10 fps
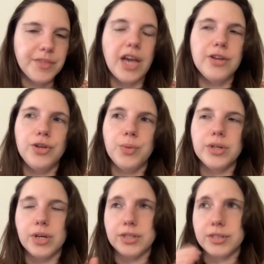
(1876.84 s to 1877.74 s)
And you will.
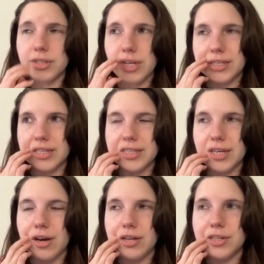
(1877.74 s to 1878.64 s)
Uh, the last thing I'll say
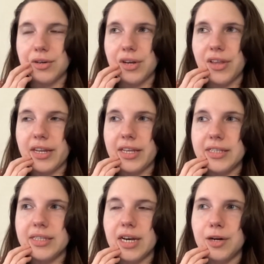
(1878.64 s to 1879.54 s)
also on that
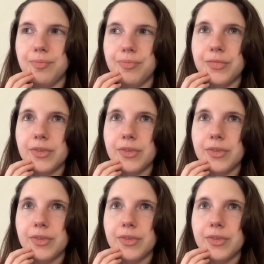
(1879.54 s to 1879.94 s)
is um,